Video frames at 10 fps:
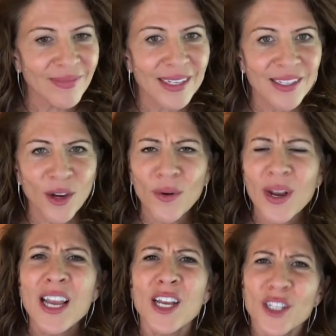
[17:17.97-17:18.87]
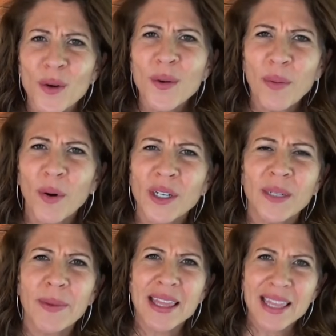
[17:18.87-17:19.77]
So important to
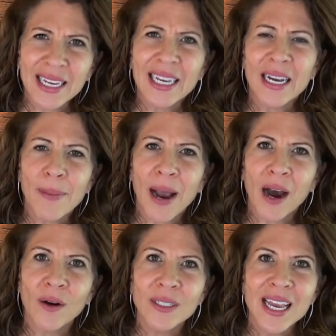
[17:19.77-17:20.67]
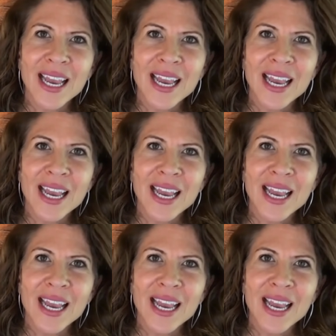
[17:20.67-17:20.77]
be thinking about